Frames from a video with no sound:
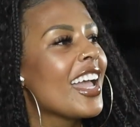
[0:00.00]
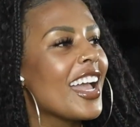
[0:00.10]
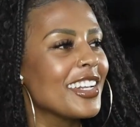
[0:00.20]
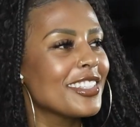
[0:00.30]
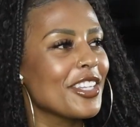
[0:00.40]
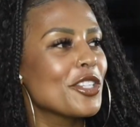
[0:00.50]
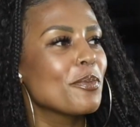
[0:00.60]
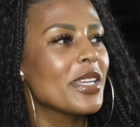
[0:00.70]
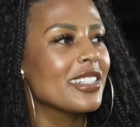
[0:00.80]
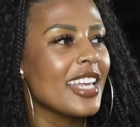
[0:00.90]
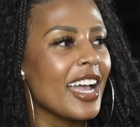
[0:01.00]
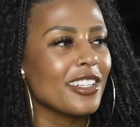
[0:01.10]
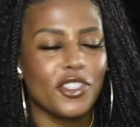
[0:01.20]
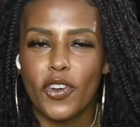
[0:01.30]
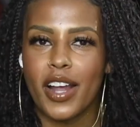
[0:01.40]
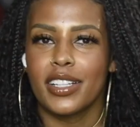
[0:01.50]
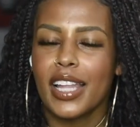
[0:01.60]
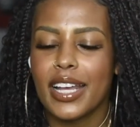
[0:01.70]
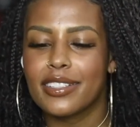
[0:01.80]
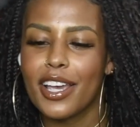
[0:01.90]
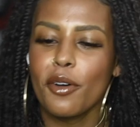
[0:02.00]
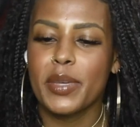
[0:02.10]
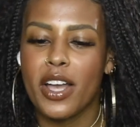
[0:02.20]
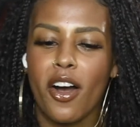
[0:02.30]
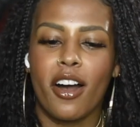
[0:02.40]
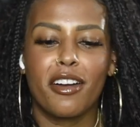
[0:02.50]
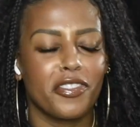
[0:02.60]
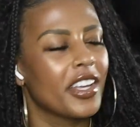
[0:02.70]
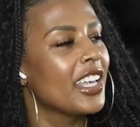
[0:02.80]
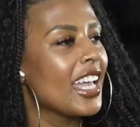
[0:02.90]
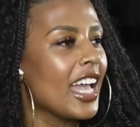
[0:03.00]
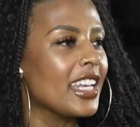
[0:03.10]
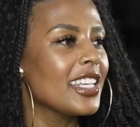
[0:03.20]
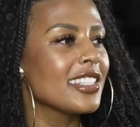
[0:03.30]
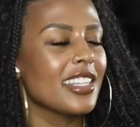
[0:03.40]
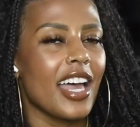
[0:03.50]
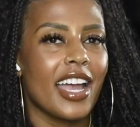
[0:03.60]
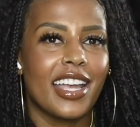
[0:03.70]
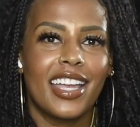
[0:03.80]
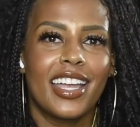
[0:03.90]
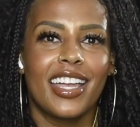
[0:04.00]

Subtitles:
And he sends me a text trying to tell me off. And he's like,